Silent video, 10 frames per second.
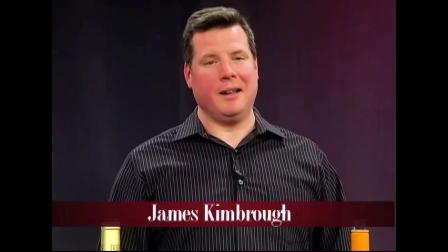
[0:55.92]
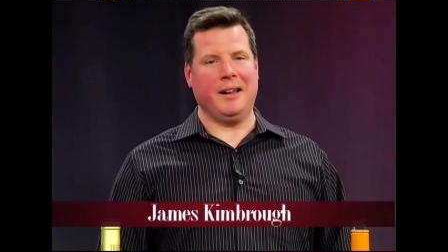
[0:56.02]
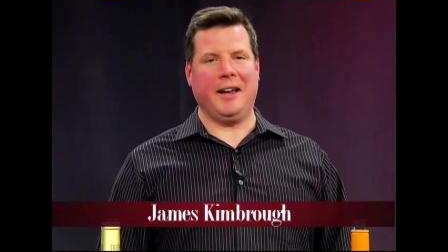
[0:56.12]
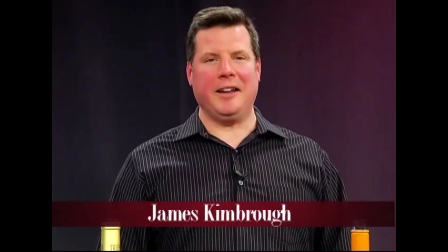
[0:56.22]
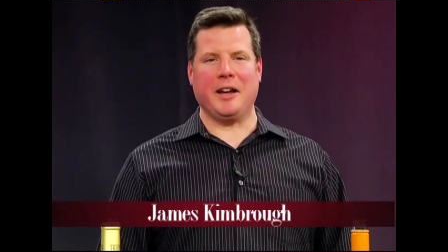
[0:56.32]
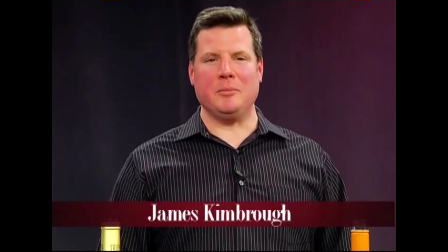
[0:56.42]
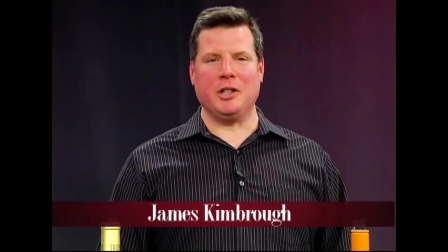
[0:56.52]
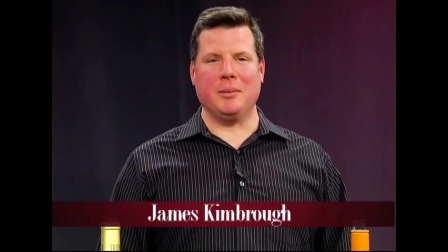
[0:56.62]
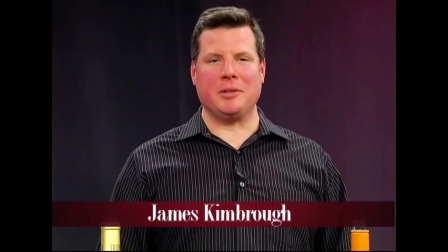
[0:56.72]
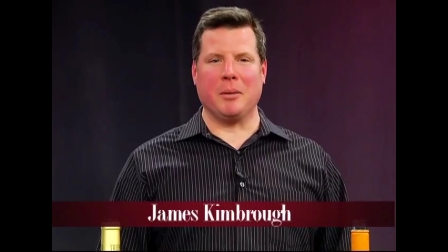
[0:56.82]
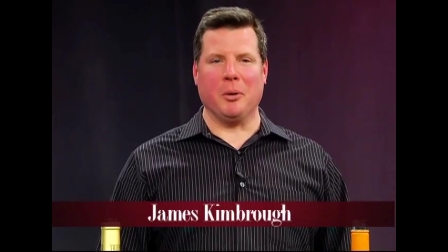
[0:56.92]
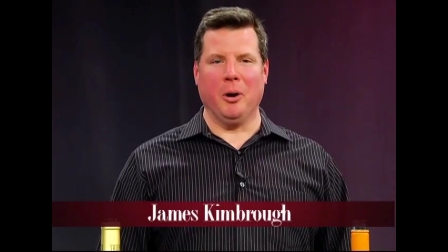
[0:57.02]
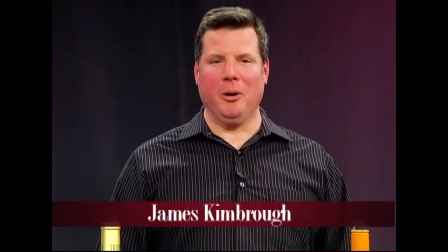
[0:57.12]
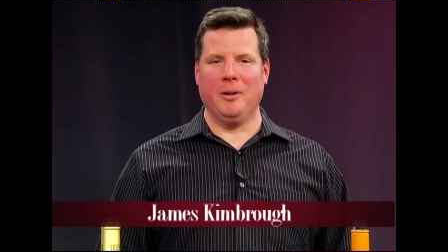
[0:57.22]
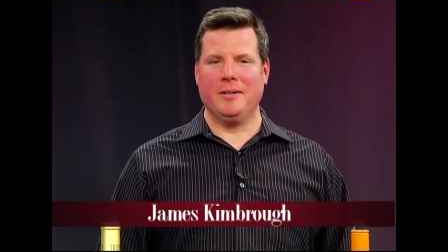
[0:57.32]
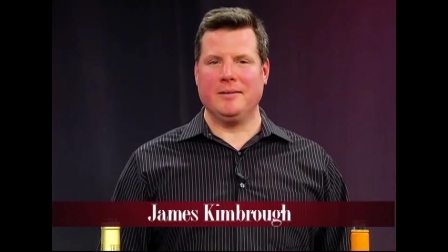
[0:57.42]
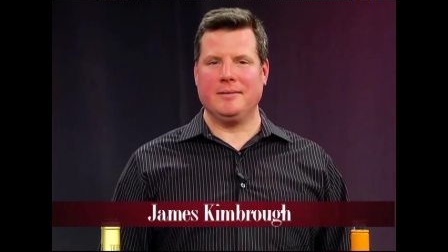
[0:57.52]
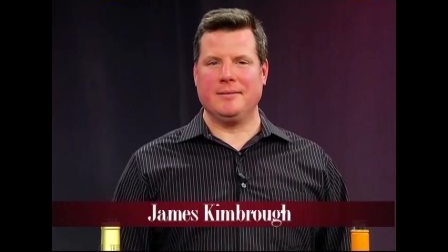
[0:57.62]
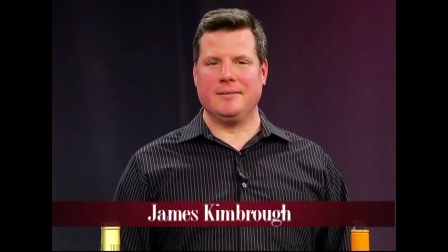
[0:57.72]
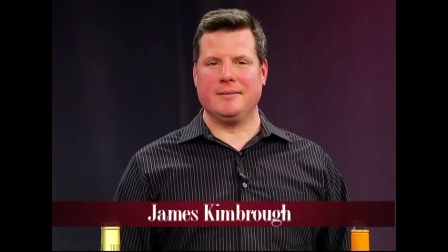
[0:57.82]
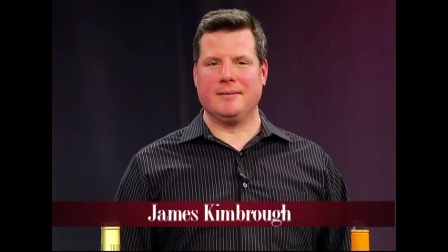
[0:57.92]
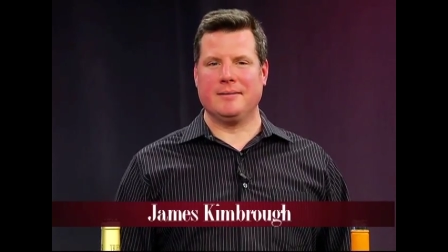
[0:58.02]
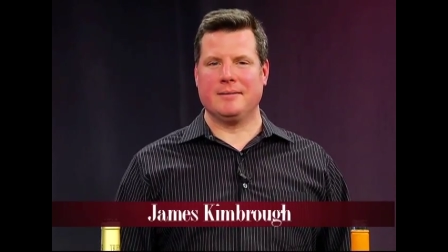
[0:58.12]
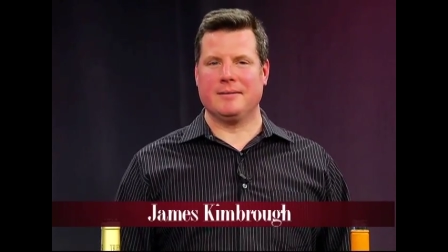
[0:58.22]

And I'm James Kimbrough. And this